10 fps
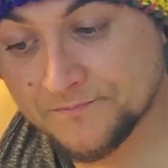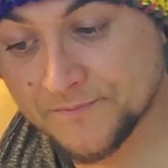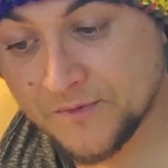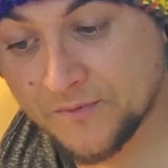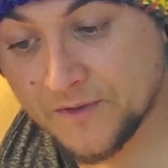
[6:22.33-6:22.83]

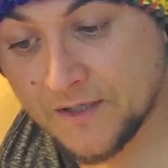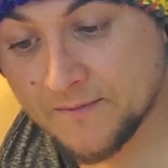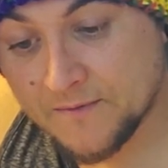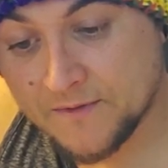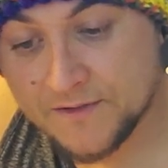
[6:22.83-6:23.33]
So what
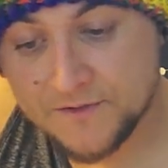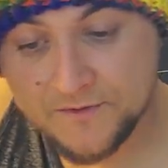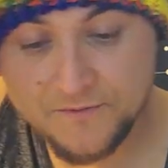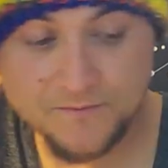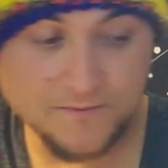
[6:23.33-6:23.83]
I'm going to
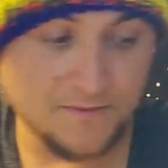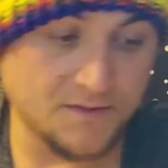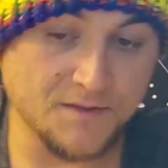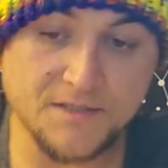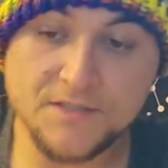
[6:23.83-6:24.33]
do,
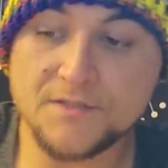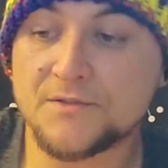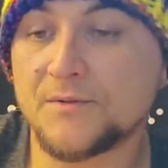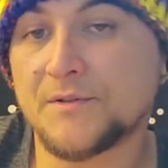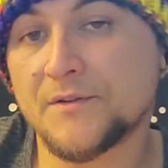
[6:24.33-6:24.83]
in addition
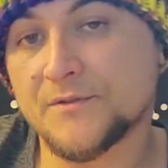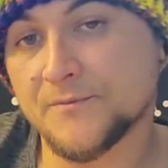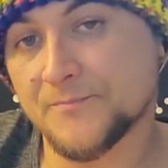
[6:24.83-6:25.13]
to another